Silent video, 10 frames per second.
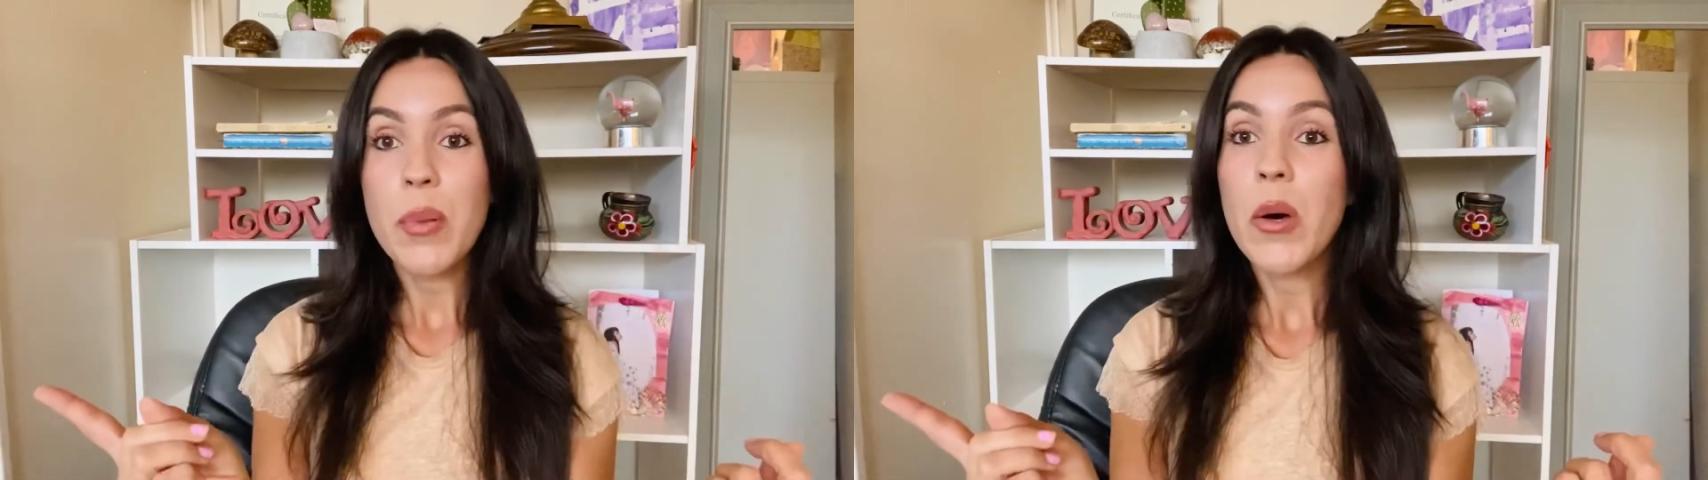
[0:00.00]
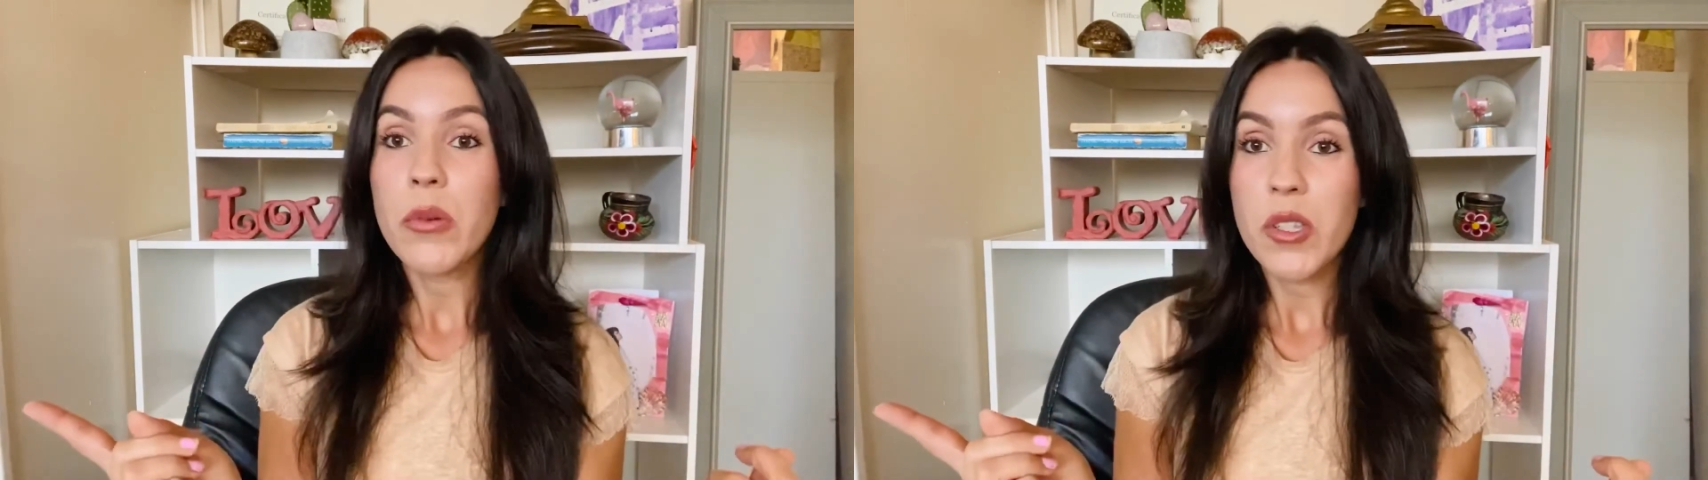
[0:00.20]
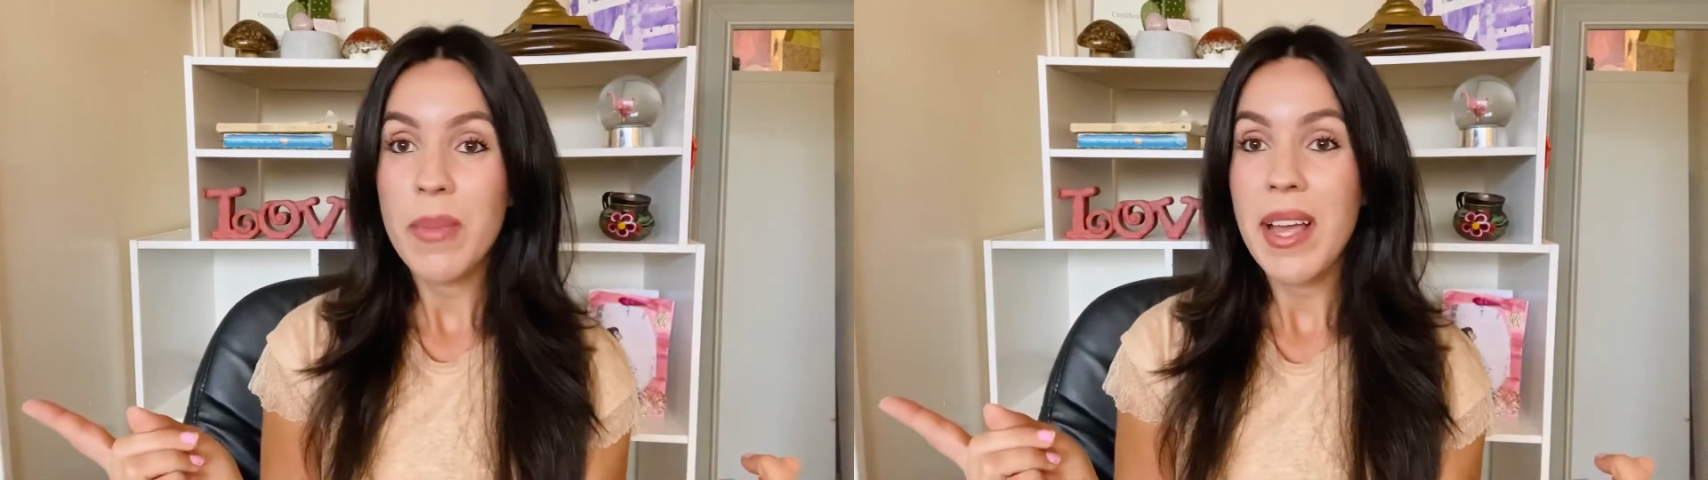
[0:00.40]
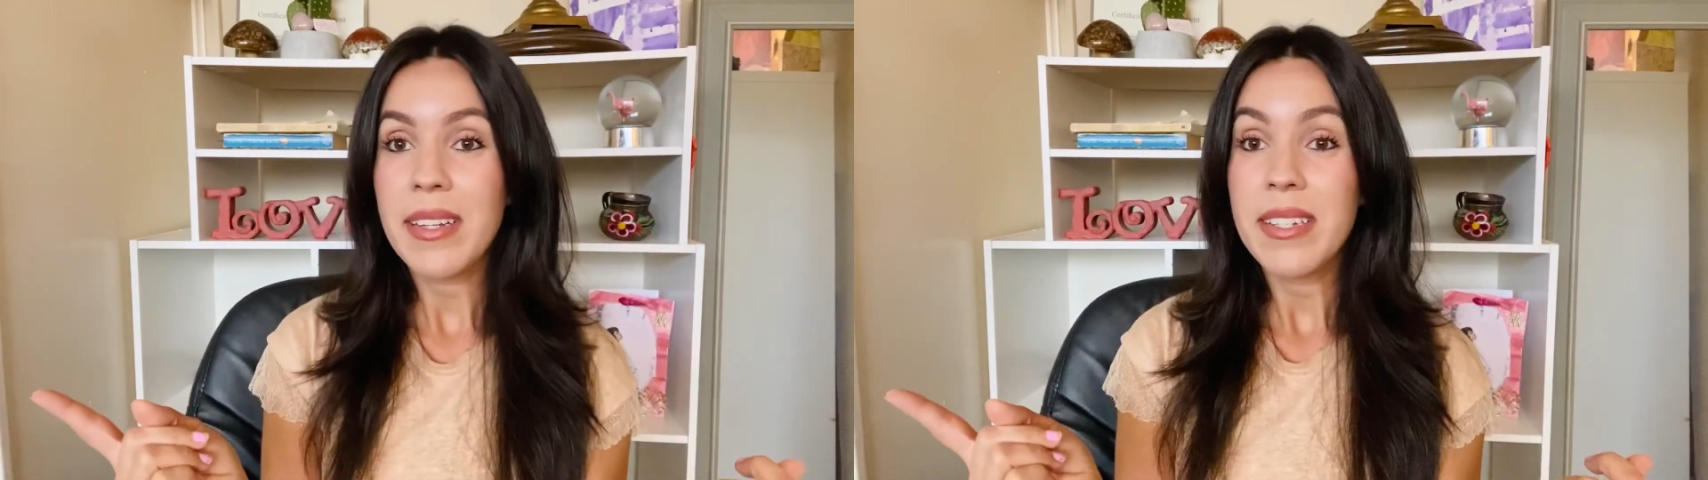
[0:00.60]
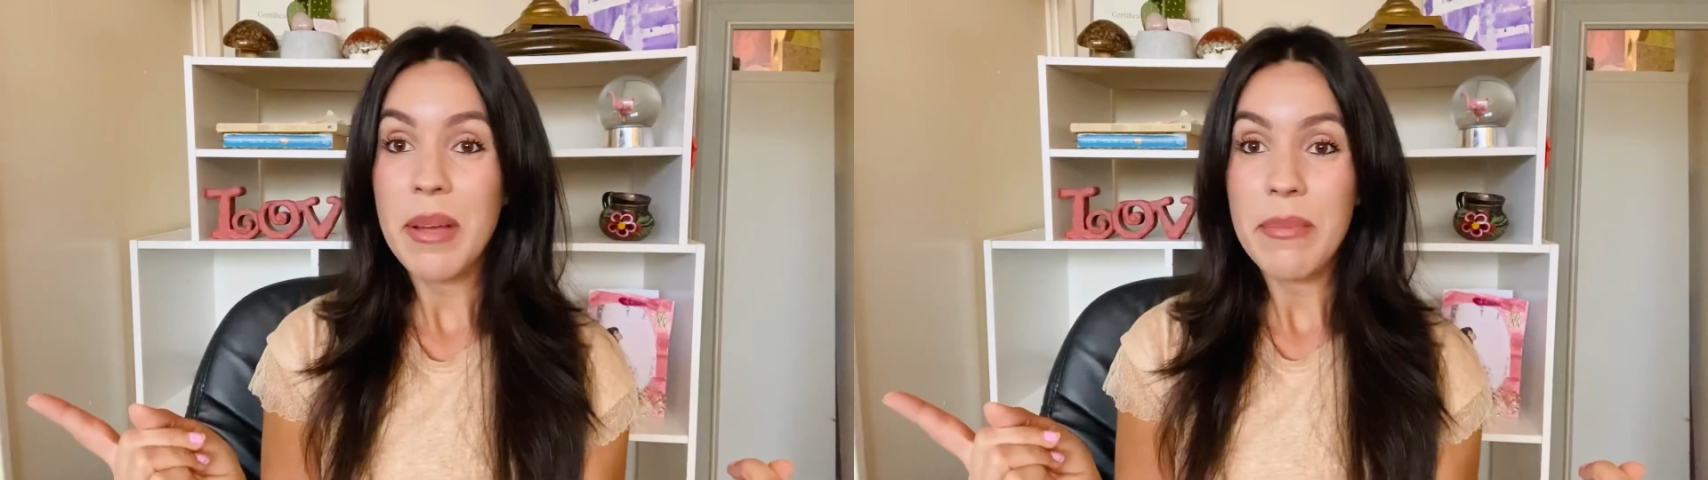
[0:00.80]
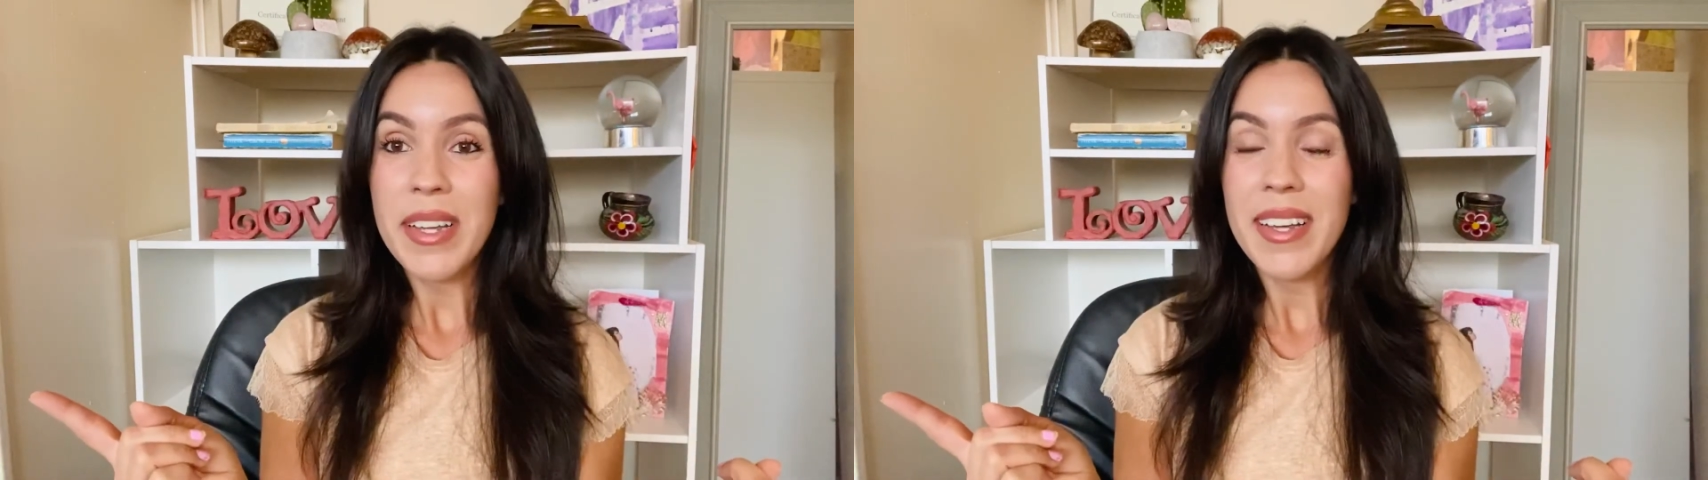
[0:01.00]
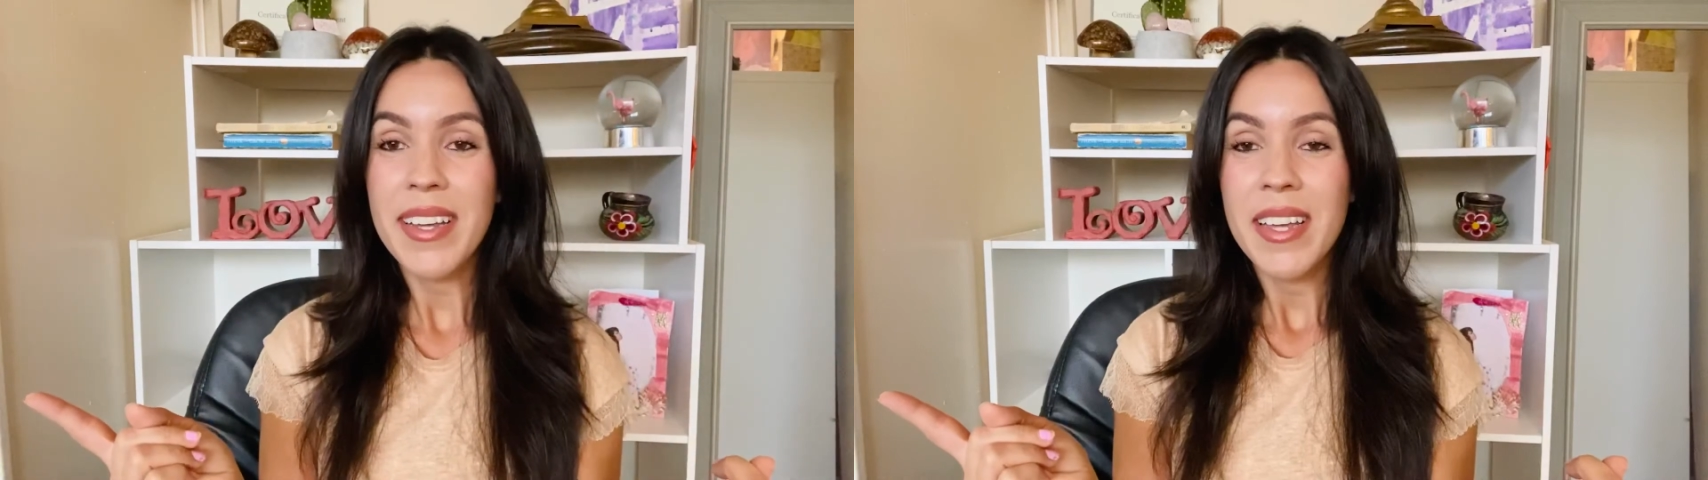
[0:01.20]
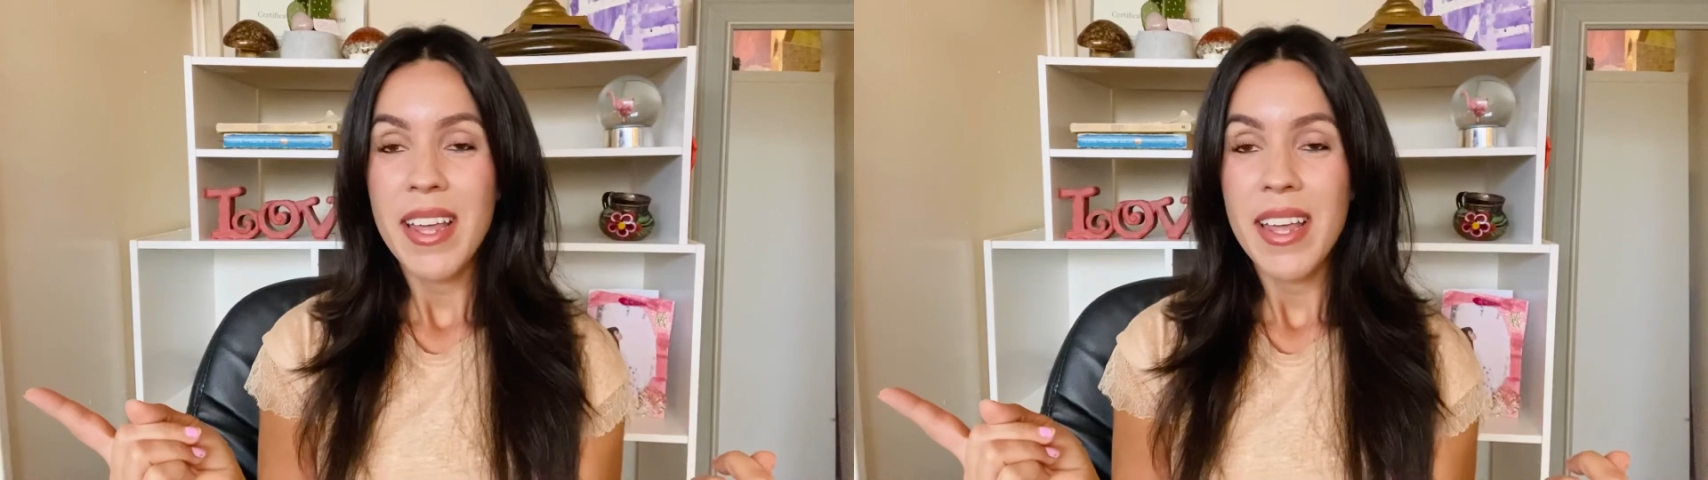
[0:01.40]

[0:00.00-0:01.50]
post-pandemic